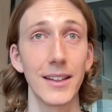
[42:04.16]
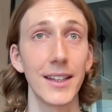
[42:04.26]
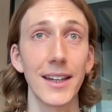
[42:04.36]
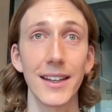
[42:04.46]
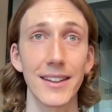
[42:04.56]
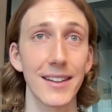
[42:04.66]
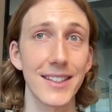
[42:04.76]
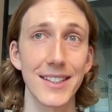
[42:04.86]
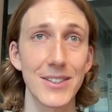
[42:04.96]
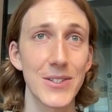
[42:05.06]
Yeah, the
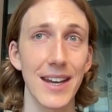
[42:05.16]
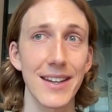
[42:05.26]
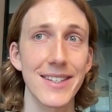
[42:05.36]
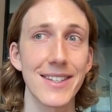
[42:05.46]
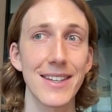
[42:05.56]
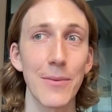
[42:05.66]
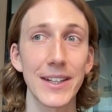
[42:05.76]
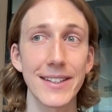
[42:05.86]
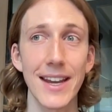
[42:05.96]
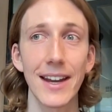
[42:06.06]
other use cases, I mean,
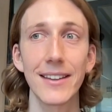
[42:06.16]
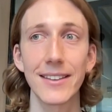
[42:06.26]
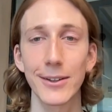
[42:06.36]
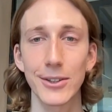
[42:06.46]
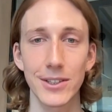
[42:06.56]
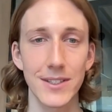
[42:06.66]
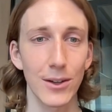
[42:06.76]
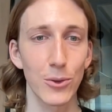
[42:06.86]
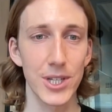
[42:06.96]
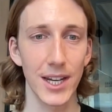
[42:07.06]
it's anything you can do
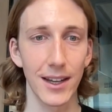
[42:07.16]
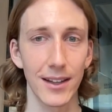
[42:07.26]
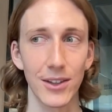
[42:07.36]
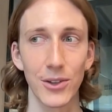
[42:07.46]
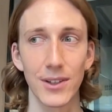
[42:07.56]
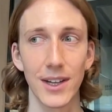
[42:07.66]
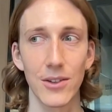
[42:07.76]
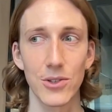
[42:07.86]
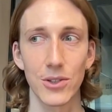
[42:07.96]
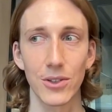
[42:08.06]
single chain, you can now
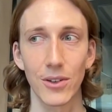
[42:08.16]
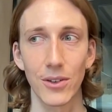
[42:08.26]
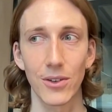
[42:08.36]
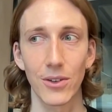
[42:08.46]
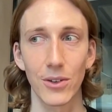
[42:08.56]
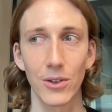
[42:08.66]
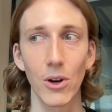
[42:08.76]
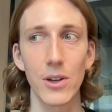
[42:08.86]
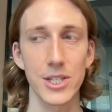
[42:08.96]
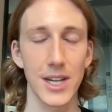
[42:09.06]
do
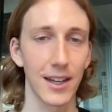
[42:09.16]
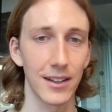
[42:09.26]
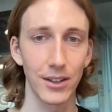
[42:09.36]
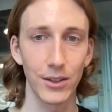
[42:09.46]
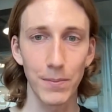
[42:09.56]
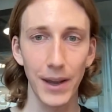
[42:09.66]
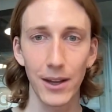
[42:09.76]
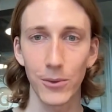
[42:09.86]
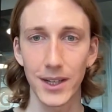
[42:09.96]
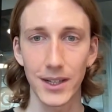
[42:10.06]
cross-chain, you can pay
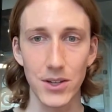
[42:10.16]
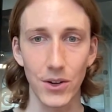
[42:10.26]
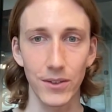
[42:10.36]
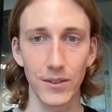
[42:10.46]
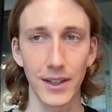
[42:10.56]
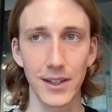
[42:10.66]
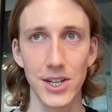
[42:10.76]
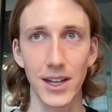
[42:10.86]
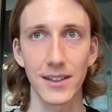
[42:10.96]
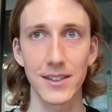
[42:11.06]
with them into chain.